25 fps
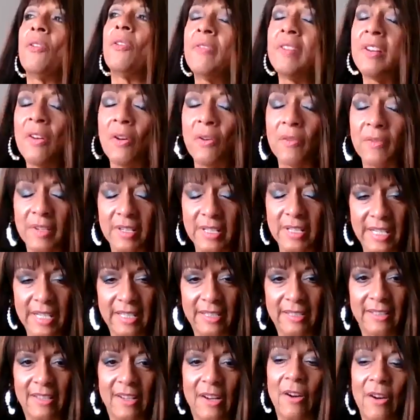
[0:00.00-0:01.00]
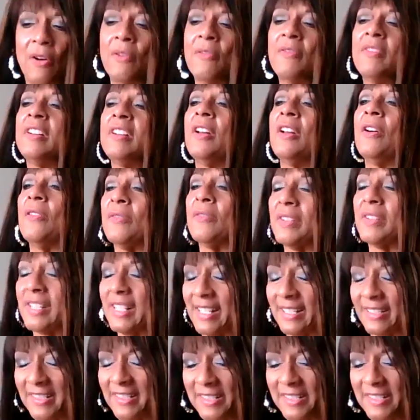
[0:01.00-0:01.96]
over and over again.